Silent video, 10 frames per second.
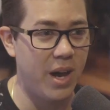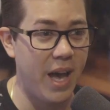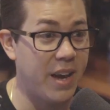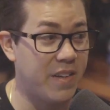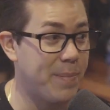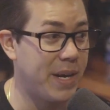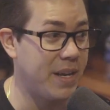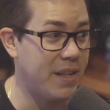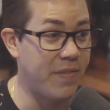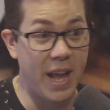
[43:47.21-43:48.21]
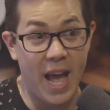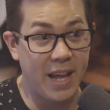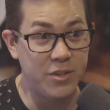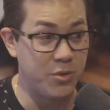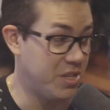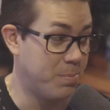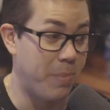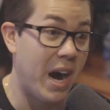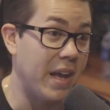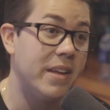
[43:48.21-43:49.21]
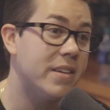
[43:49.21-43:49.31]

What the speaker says: I had enough money, if I had to, just buy it.